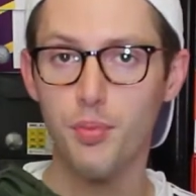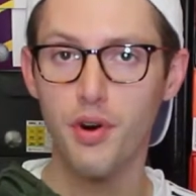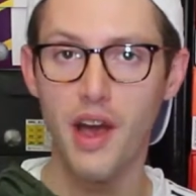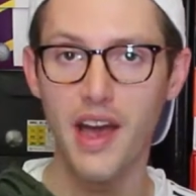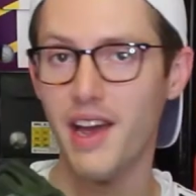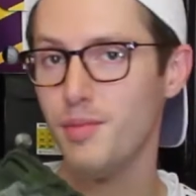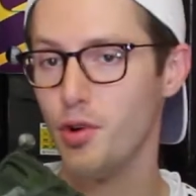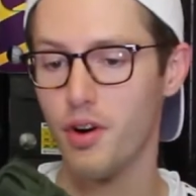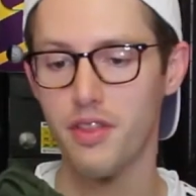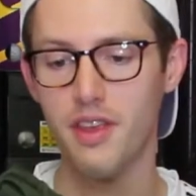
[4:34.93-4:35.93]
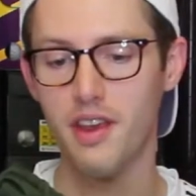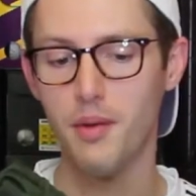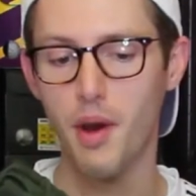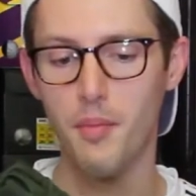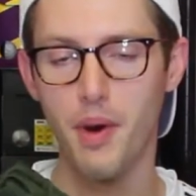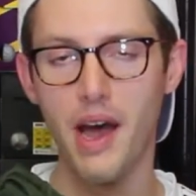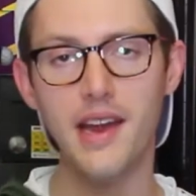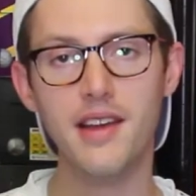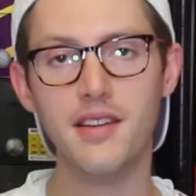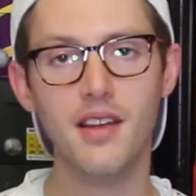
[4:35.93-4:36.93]
Prime or thinking about
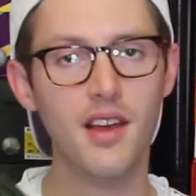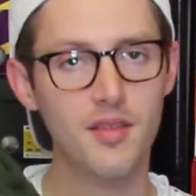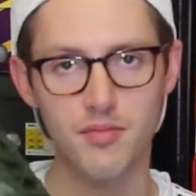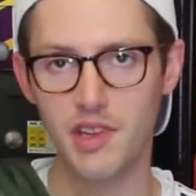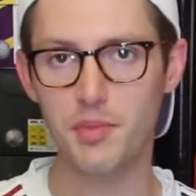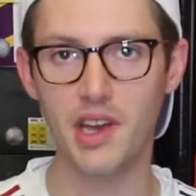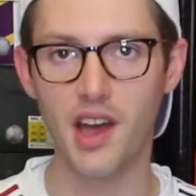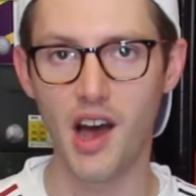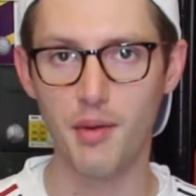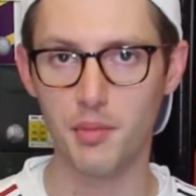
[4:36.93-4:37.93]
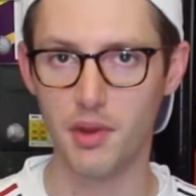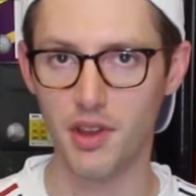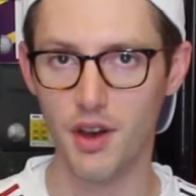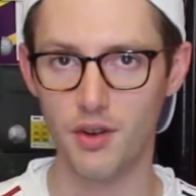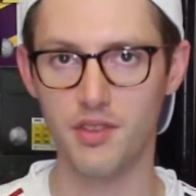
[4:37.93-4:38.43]
buying it, leave me a comment below.